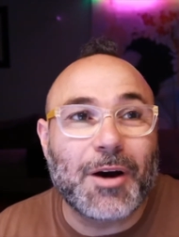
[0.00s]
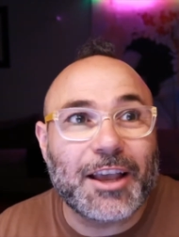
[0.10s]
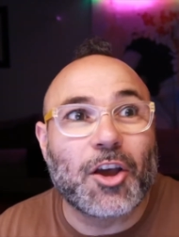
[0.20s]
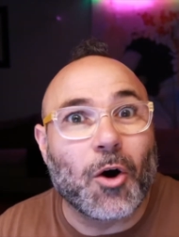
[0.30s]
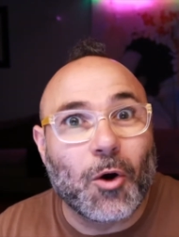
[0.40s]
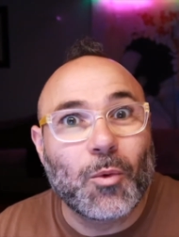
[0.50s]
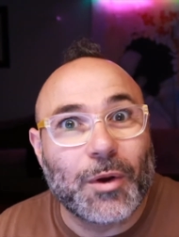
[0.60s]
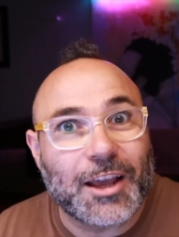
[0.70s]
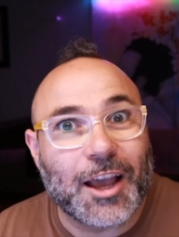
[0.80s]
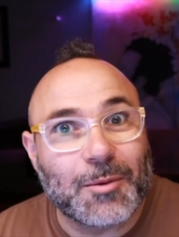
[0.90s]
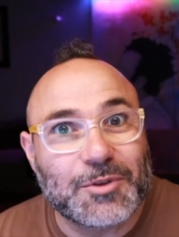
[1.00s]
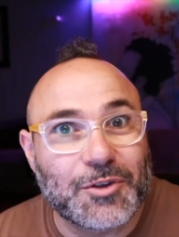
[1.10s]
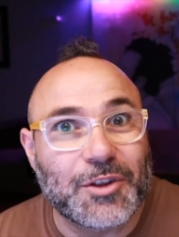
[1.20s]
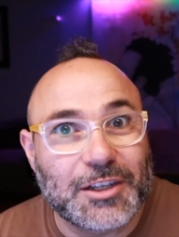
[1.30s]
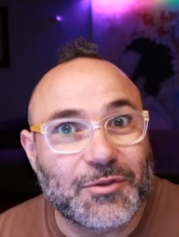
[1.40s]
goal when it comes
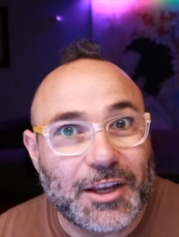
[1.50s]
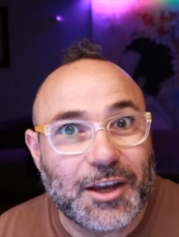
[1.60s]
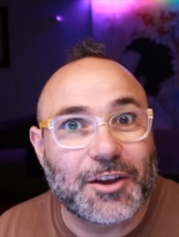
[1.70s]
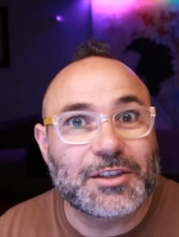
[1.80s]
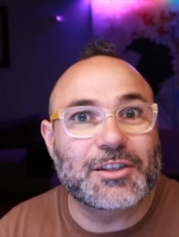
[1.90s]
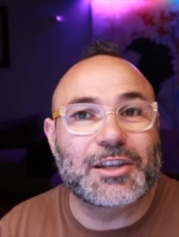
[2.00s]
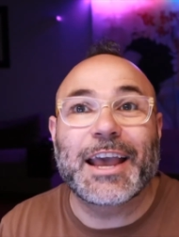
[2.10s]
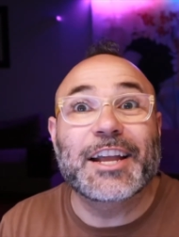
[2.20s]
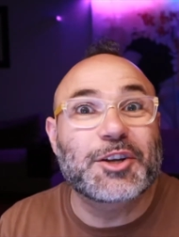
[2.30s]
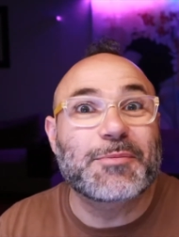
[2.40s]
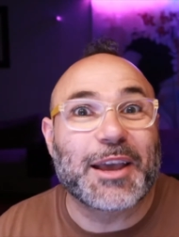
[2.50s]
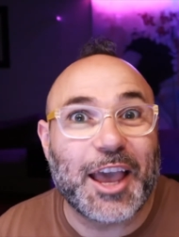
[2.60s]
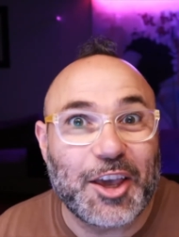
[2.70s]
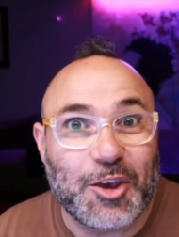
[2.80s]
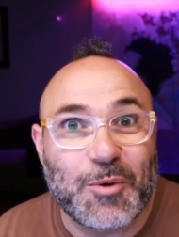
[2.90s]
to these videos is to
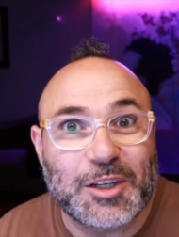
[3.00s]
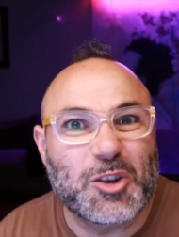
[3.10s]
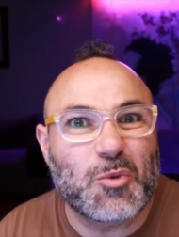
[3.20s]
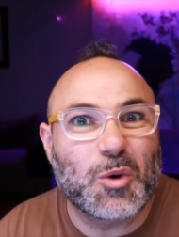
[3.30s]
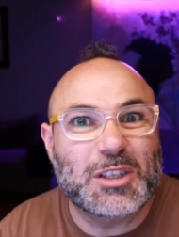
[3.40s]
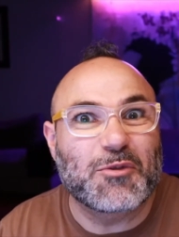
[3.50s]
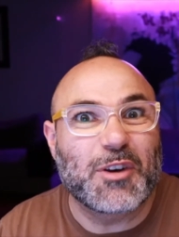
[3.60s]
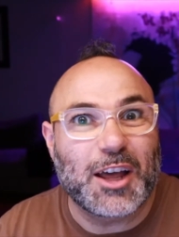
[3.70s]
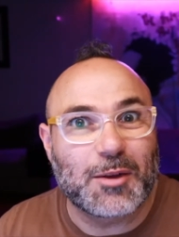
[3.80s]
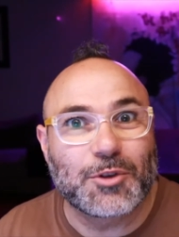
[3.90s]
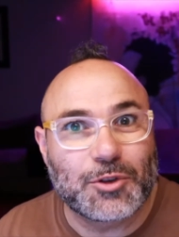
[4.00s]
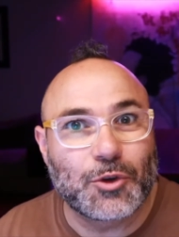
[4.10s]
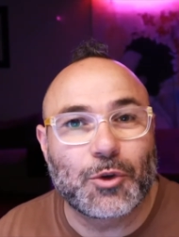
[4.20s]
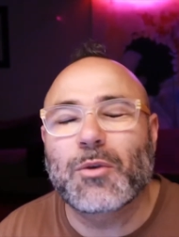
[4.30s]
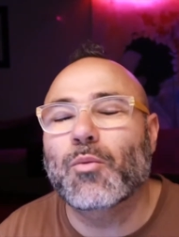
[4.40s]
educate you as to what's available to
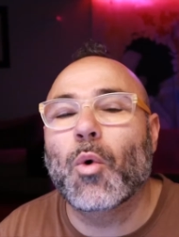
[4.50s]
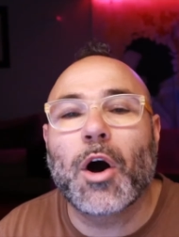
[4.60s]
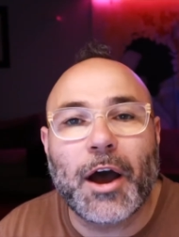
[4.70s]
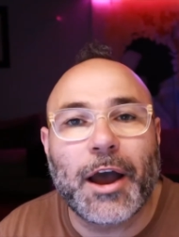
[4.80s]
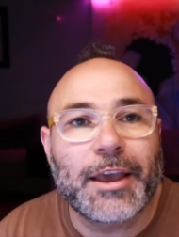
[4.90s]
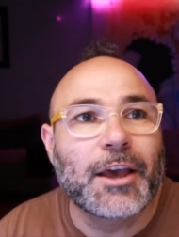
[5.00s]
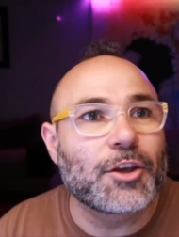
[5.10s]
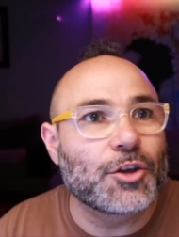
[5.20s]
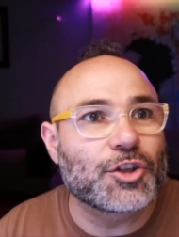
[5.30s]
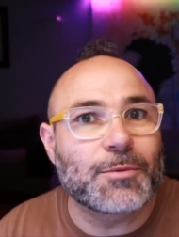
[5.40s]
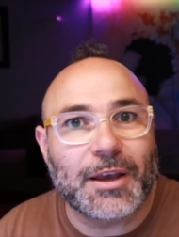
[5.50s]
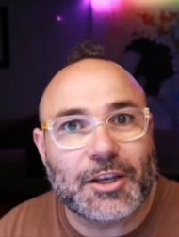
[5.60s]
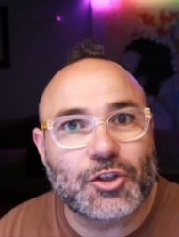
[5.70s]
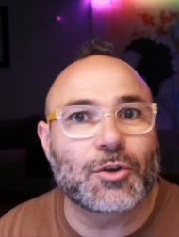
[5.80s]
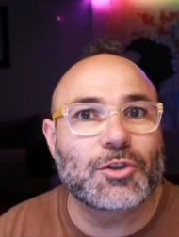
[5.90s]
you and why you should
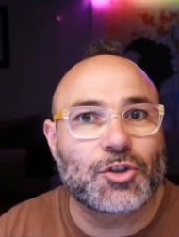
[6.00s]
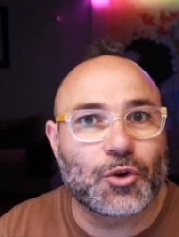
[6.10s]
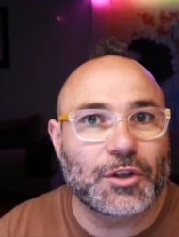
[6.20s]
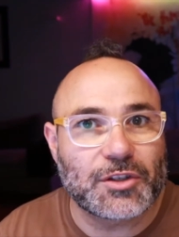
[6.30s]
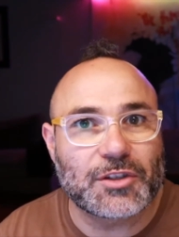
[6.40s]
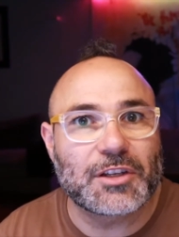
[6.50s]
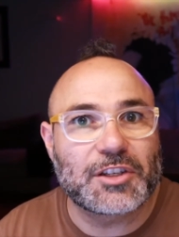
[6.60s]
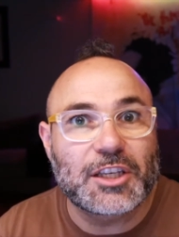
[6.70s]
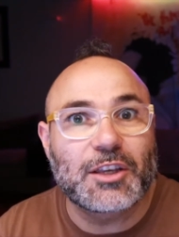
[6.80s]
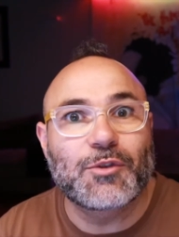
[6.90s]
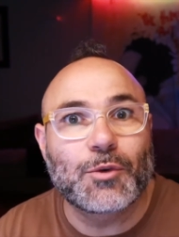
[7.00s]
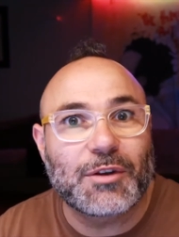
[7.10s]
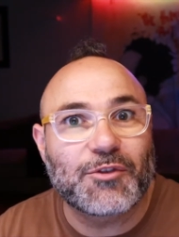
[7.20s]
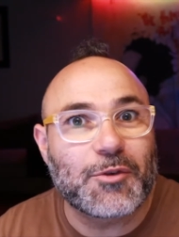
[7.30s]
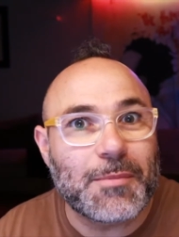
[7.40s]
make certain choices, and to give you
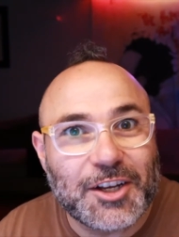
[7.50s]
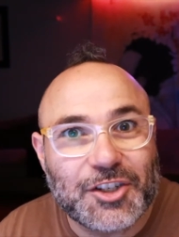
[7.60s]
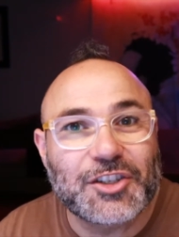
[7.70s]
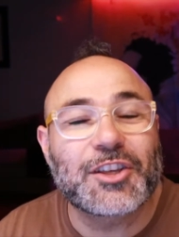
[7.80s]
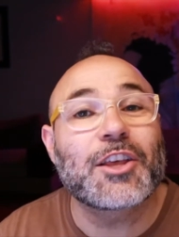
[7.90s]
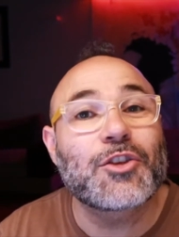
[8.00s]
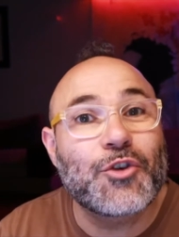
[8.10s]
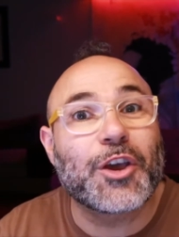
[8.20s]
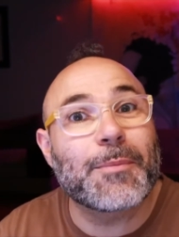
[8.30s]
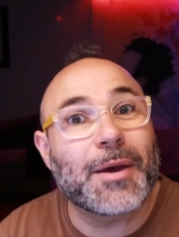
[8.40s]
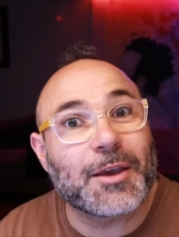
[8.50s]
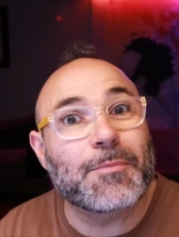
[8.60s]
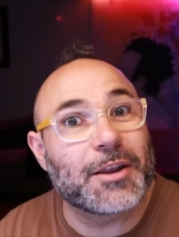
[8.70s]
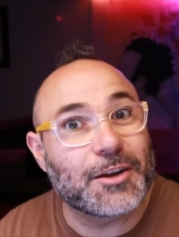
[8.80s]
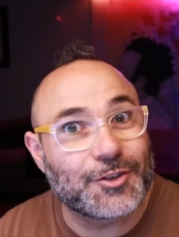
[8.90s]
information so that you can make
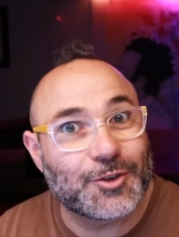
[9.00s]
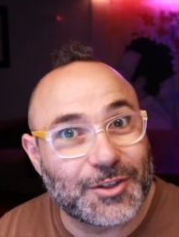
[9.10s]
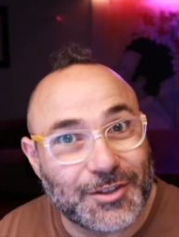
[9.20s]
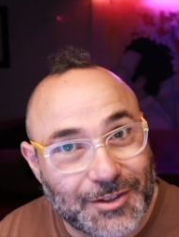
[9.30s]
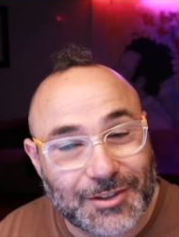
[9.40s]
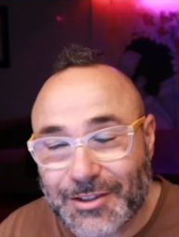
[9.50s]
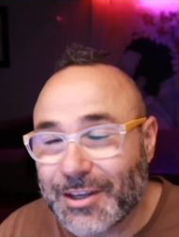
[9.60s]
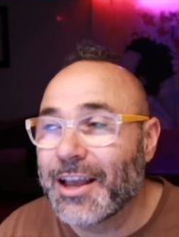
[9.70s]
better choices.